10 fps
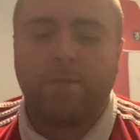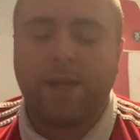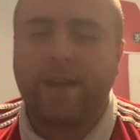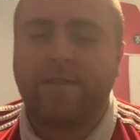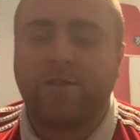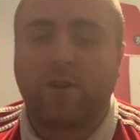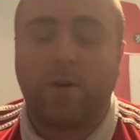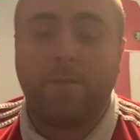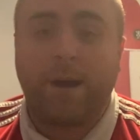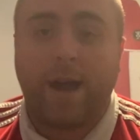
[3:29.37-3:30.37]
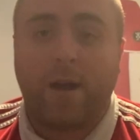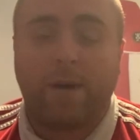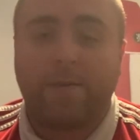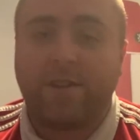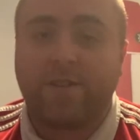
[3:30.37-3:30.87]
places come uh,
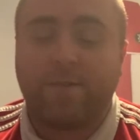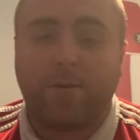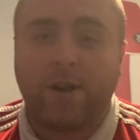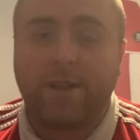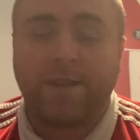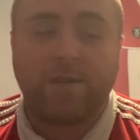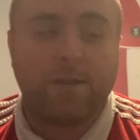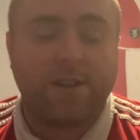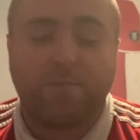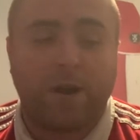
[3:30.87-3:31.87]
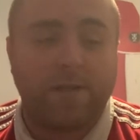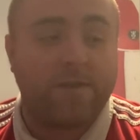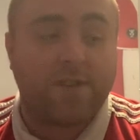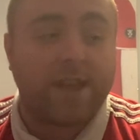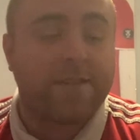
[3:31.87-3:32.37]
around this point this, this point of the
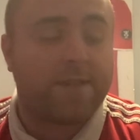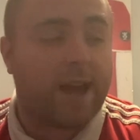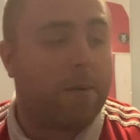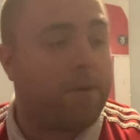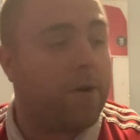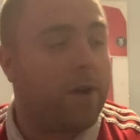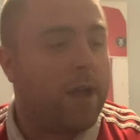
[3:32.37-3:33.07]
season now, but